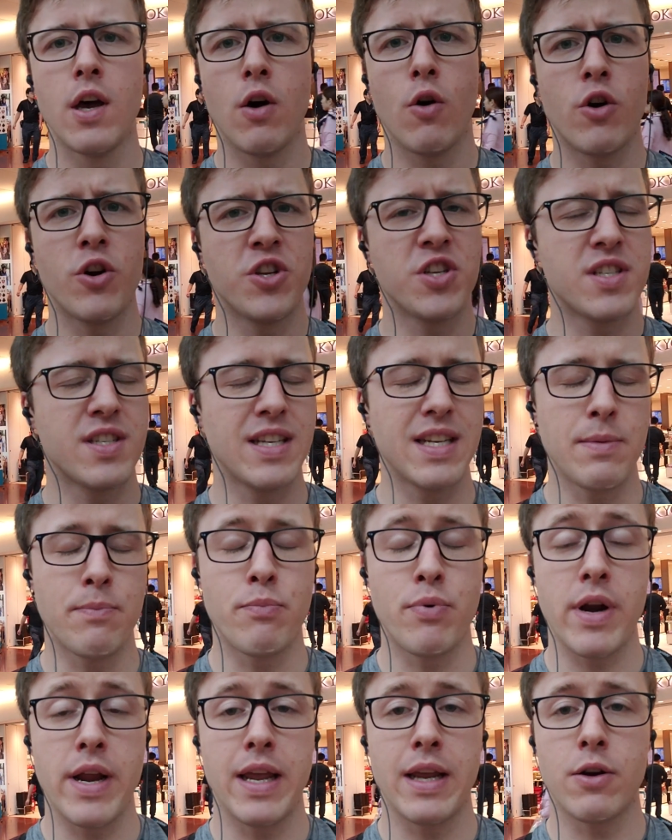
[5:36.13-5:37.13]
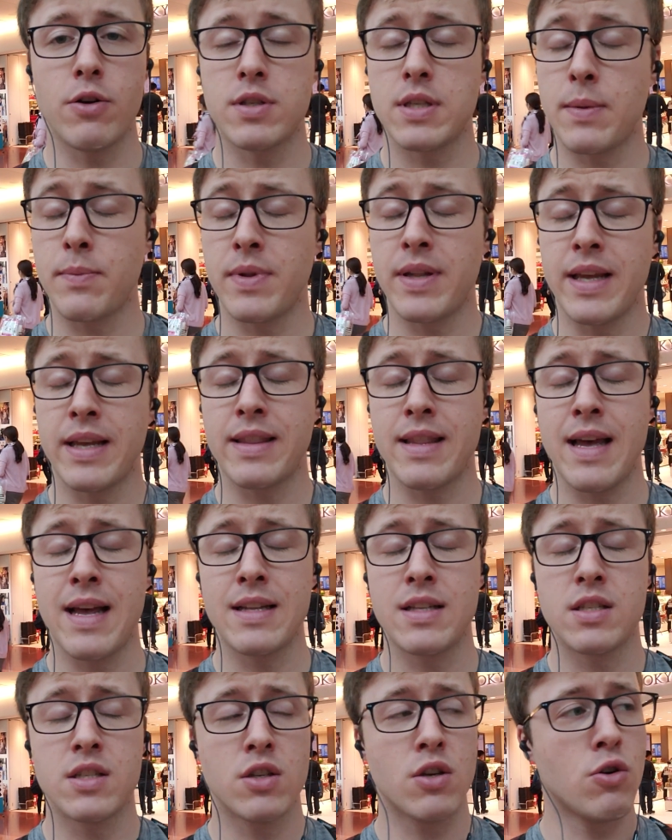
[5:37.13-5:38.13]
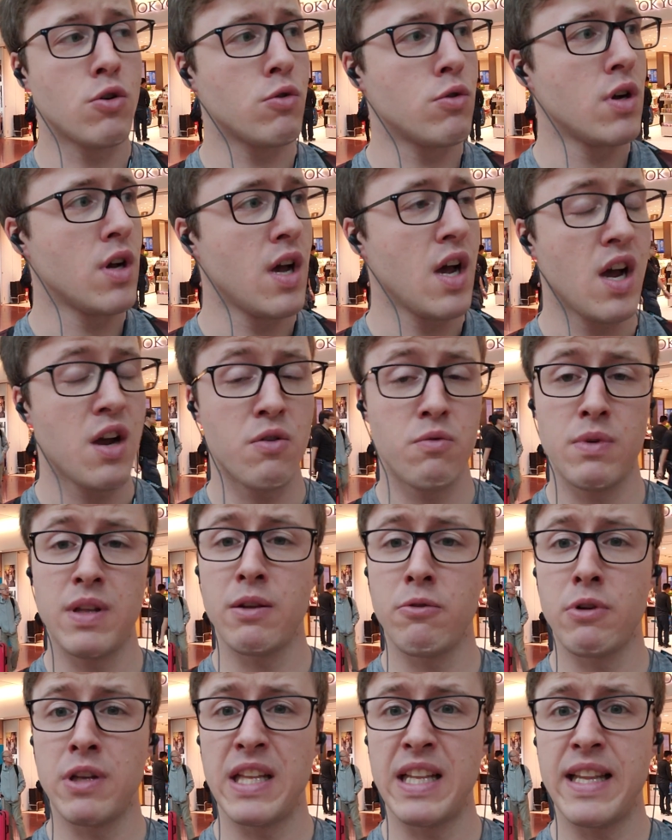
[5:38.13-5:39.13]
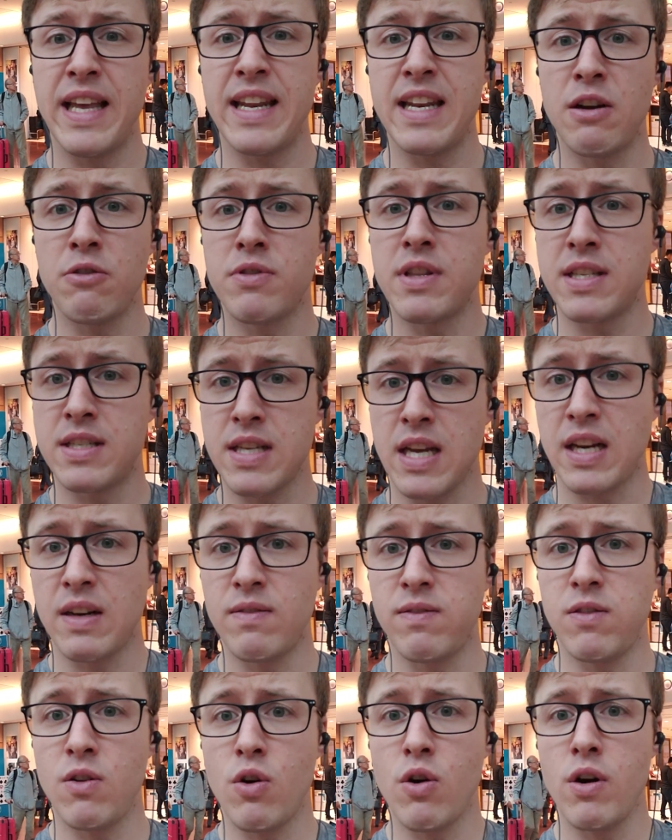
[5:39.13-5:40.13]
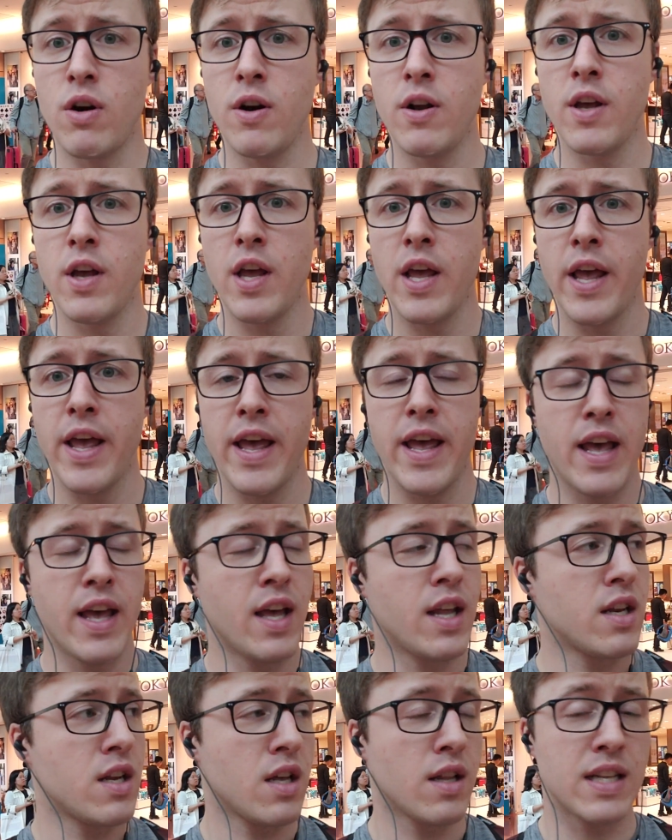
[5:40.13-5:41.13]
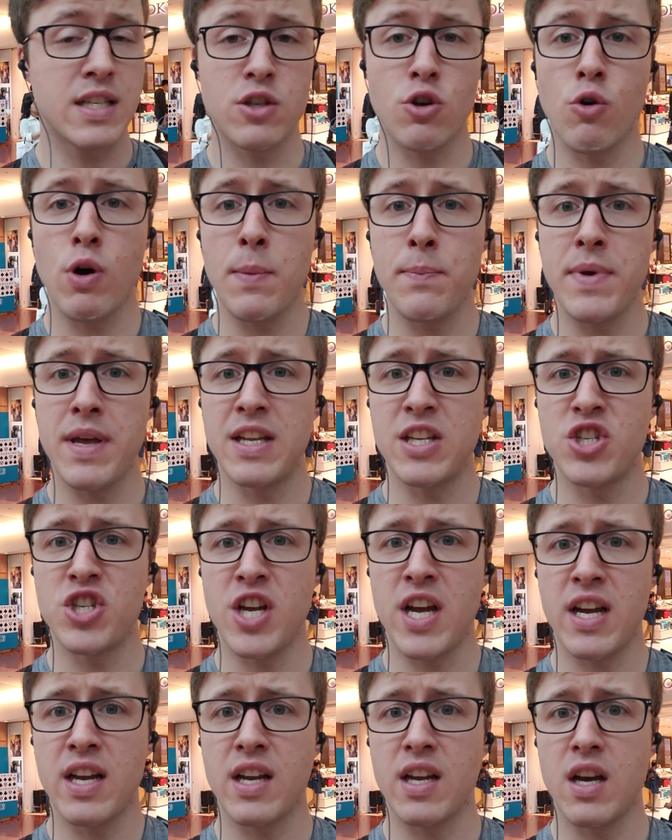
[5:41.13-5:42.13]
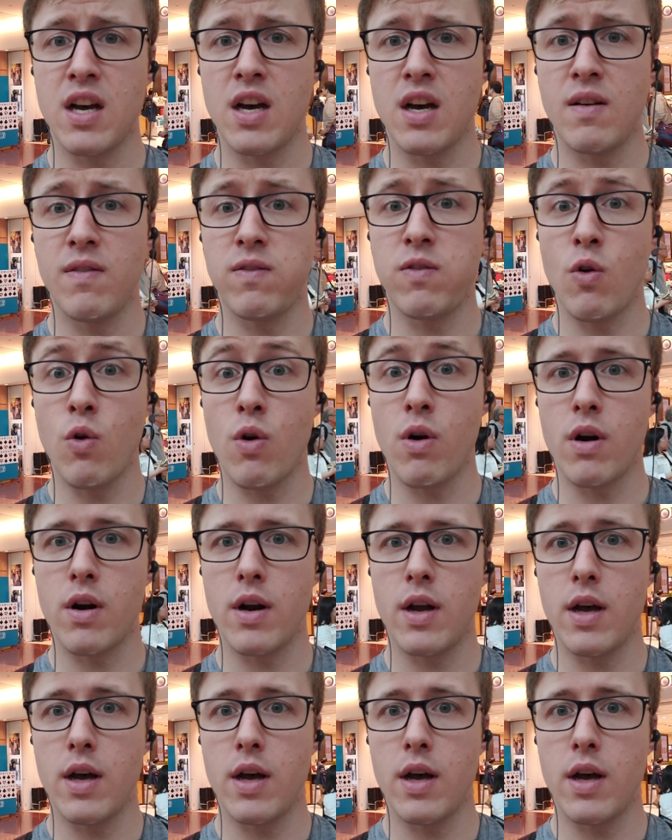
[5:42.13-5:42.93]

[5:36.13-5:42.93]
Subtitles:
or you just need a break or something like that. So really, really laid out the second floor. And let's go up and check floor